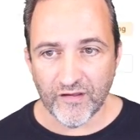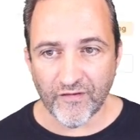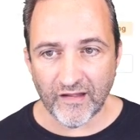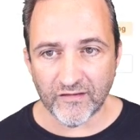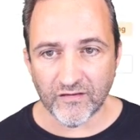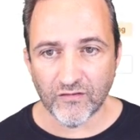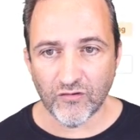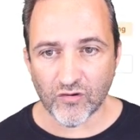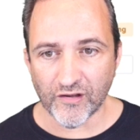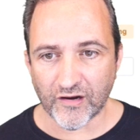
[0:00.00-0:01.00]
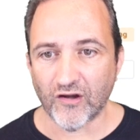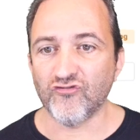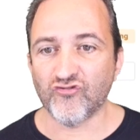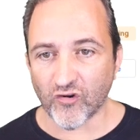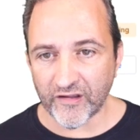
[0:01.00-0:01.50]
event. You click on
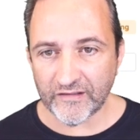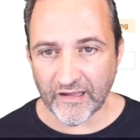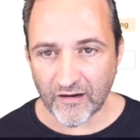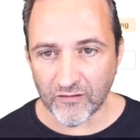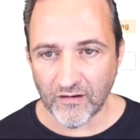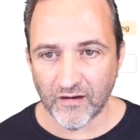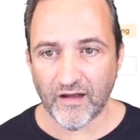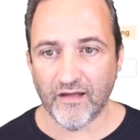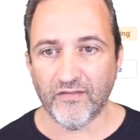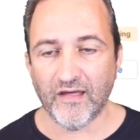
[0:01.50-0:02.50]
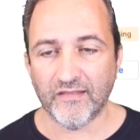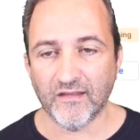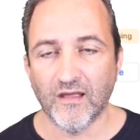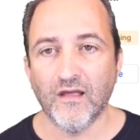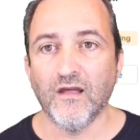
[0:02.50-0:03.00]
Join Now, and then
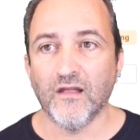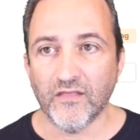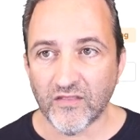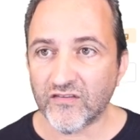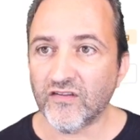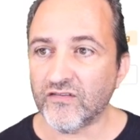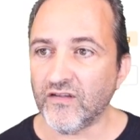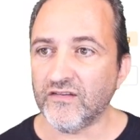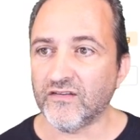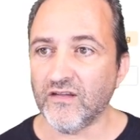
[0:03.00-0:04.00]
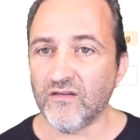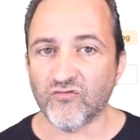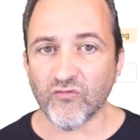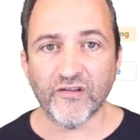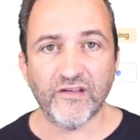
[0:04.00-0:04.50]

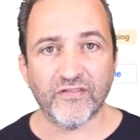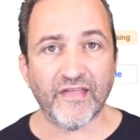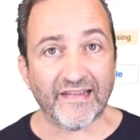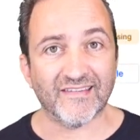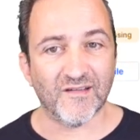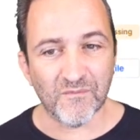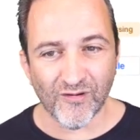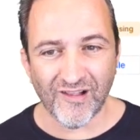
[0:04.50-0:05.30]
it's really that simple.